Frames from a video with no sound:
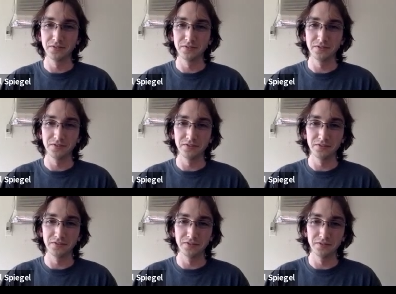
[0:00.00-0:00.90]

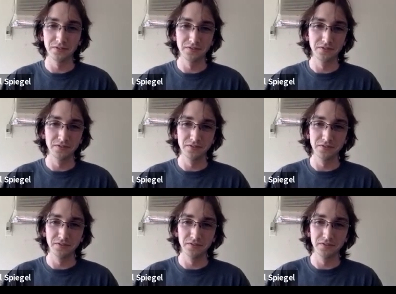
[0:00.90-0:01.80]

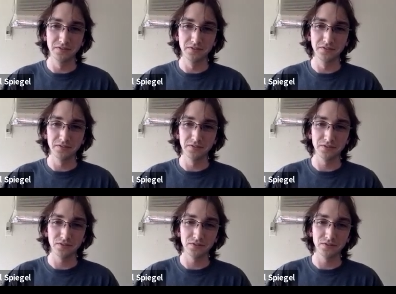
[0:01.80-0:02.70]

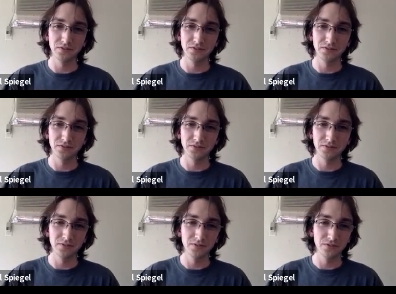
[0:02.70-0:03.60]

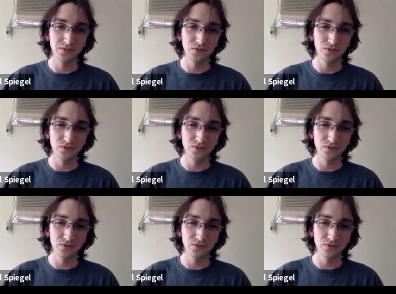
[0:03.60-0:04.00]
(no one is talking)